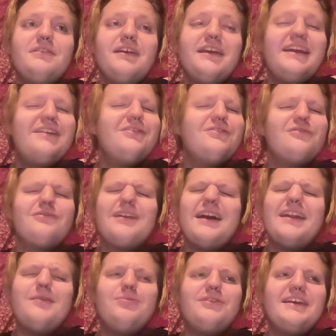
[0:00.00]

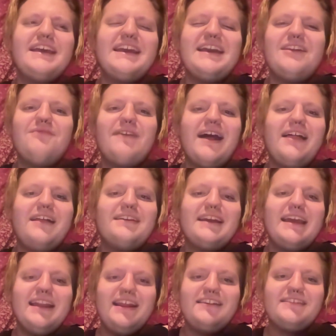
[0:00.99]
incredibly
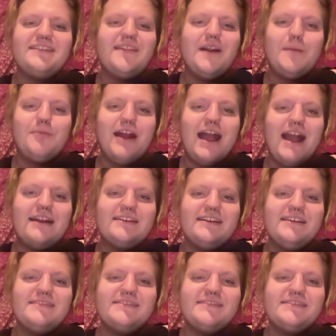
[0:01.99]
invalidating to their
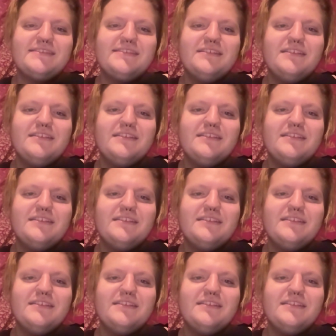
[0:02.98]
practice.